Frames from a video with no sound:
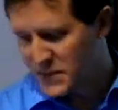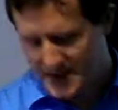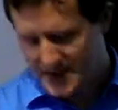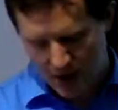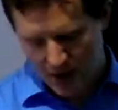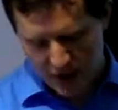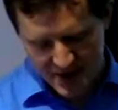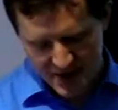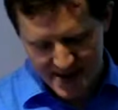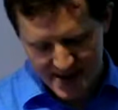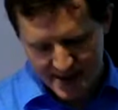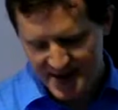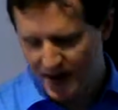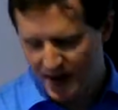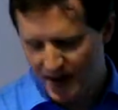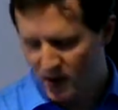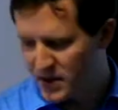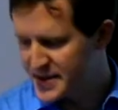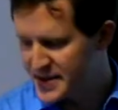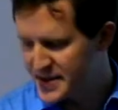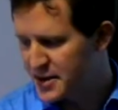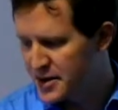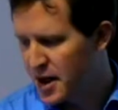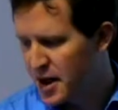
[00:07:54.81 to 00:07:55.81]
So the subtitle
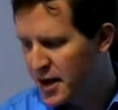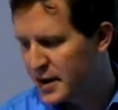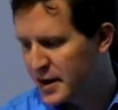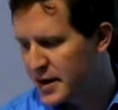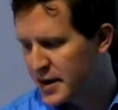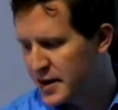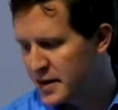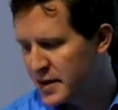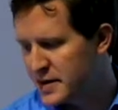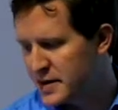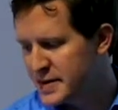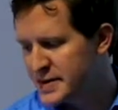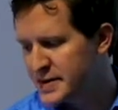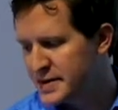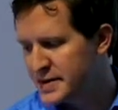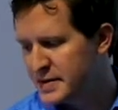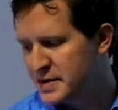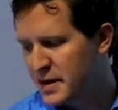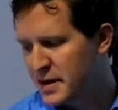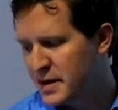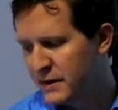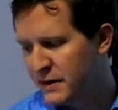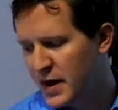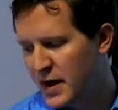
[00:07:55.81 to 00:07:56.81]
of this talk is
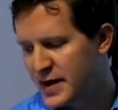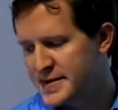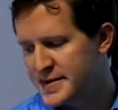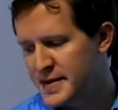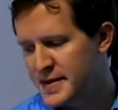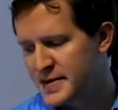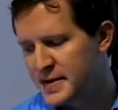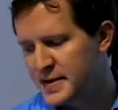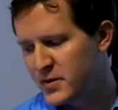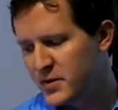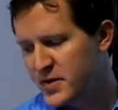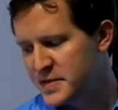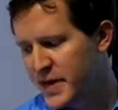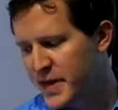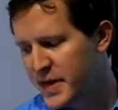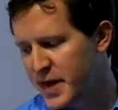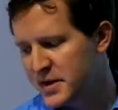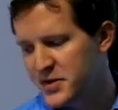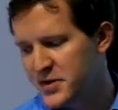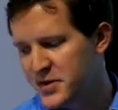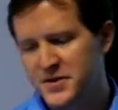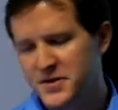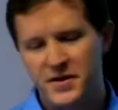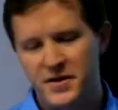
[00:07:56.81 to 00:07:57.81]
uh, Devices That
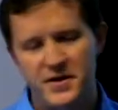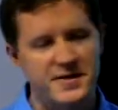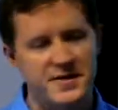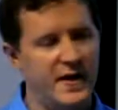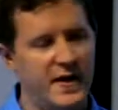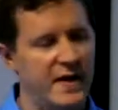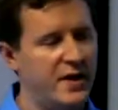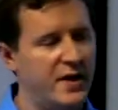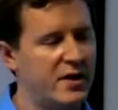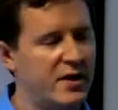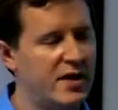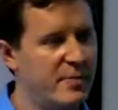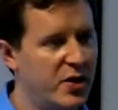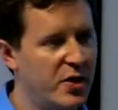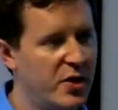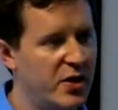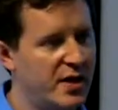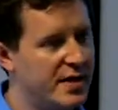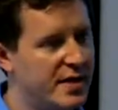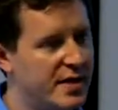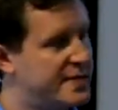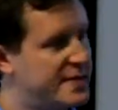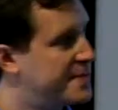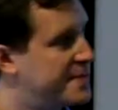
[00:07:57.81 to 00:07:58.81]
Respect Users and Their
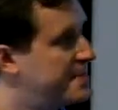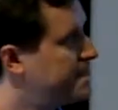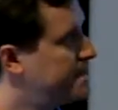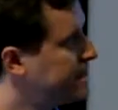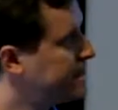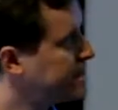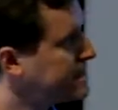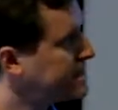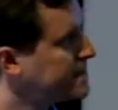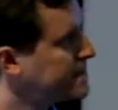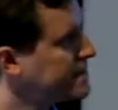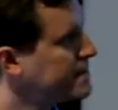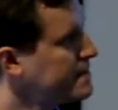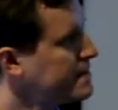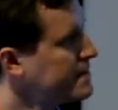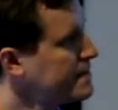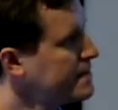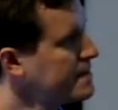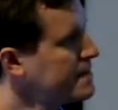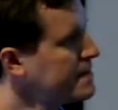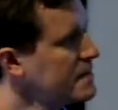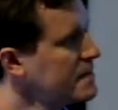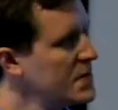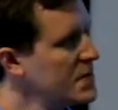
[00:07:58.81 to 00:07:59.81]
Communities.
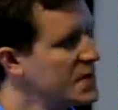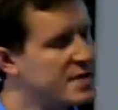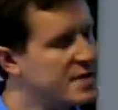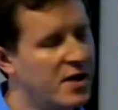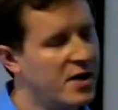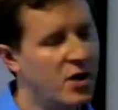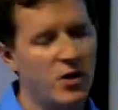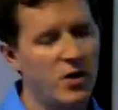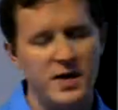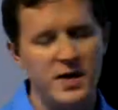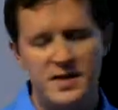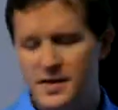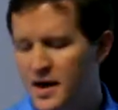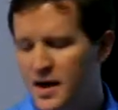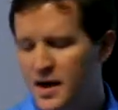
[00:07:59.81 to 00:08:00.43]
So it's